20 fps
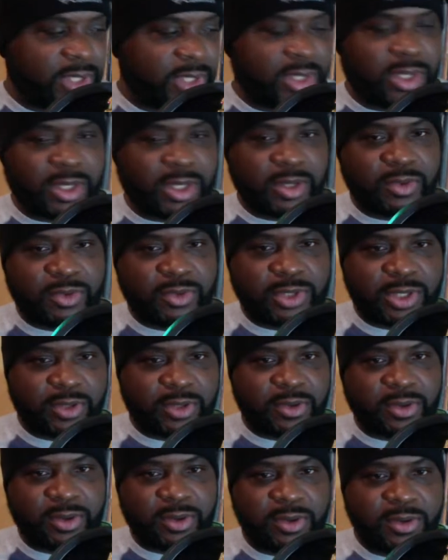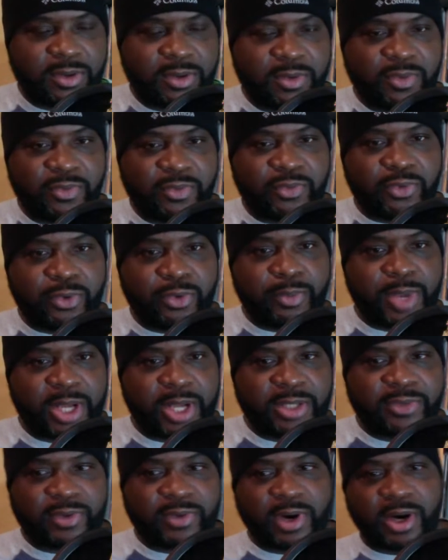than those other
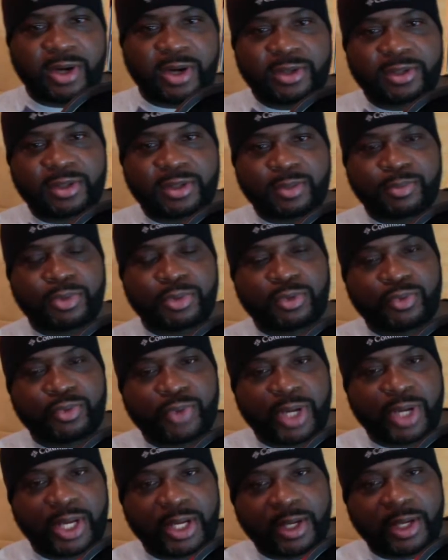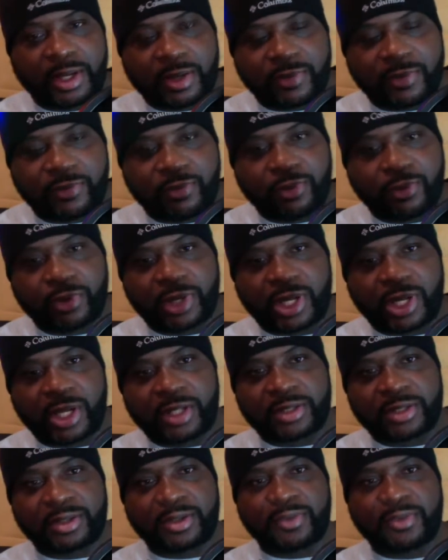formats far as the Blu-ray and the 4K
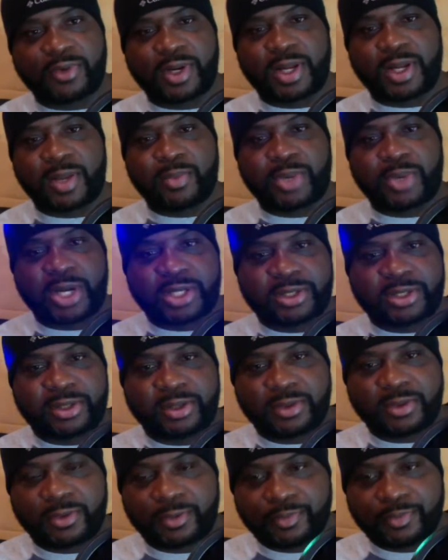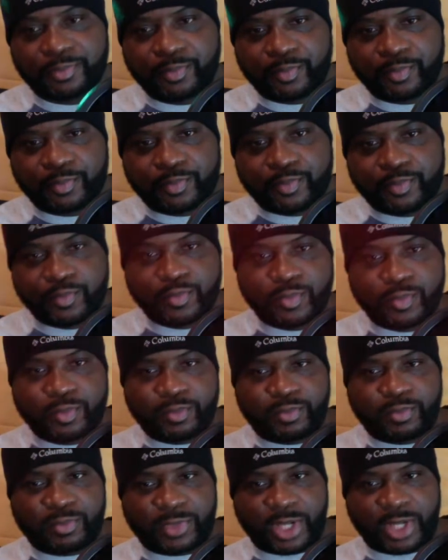and stuff like that. But I still
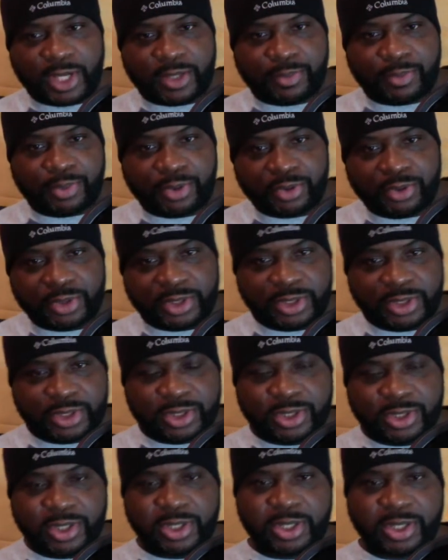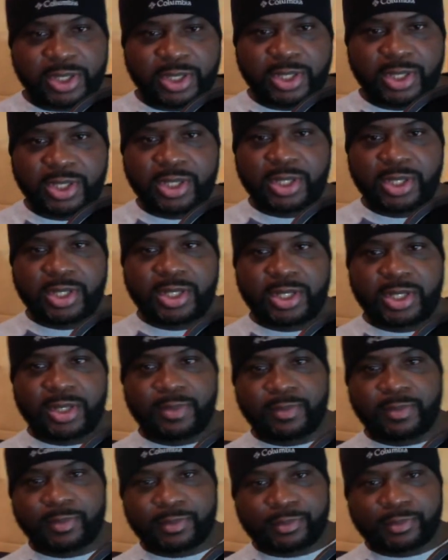like to purchase the
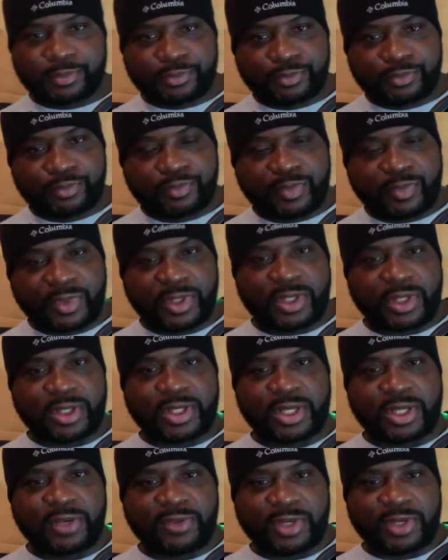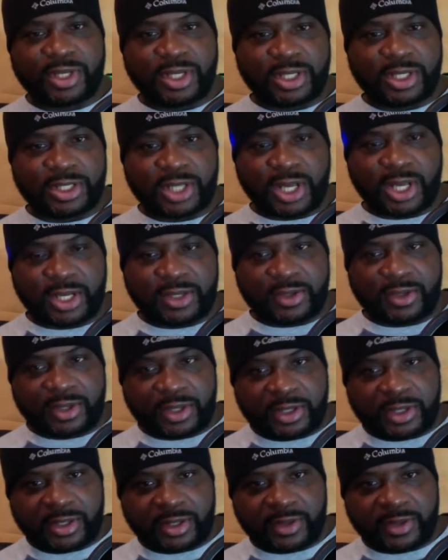DVDs, like the
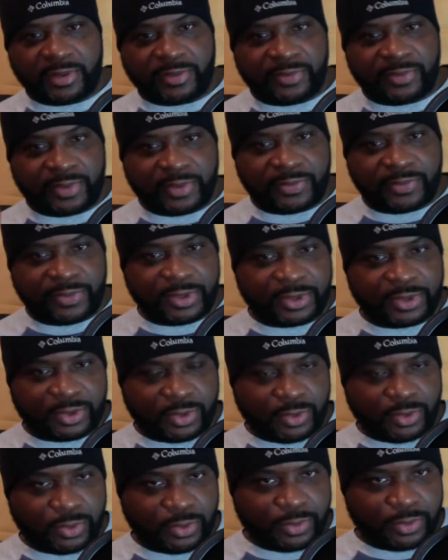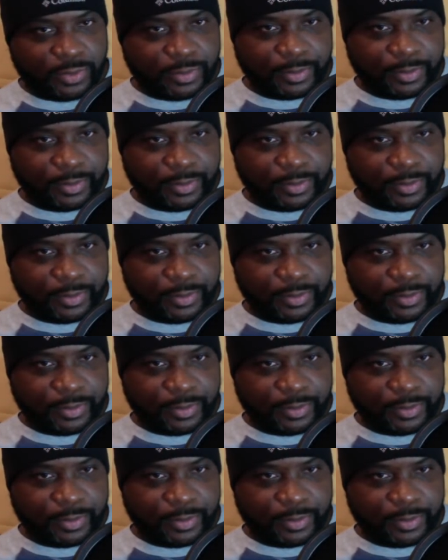physical,